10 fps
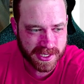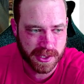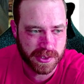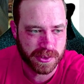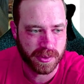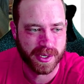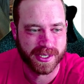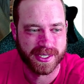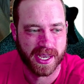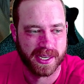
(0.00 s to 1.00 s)
the new
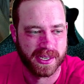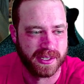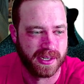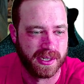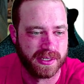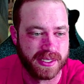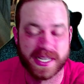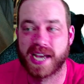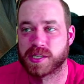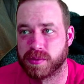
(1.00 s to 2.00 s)
data
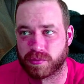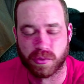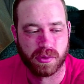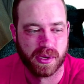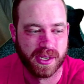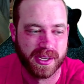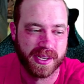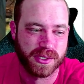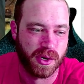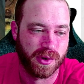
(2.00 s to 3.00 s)
detachment rule.
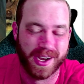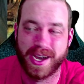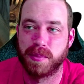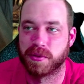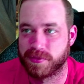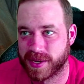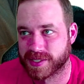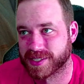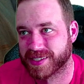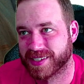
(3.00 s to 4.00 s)
It's called
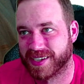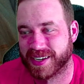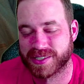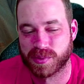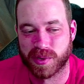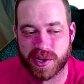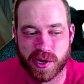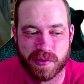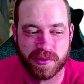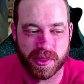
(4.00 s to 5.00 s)
hyperphasing. So we're going to
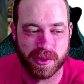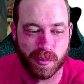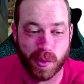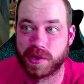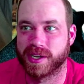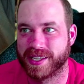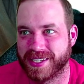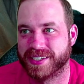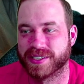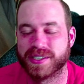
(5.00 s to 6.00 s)
go over the wording
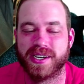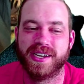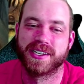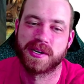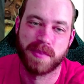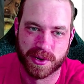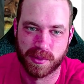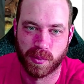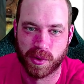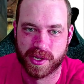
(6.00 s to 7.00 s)
here compared to the
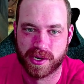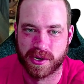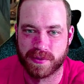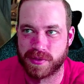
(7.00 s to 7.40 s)
wording of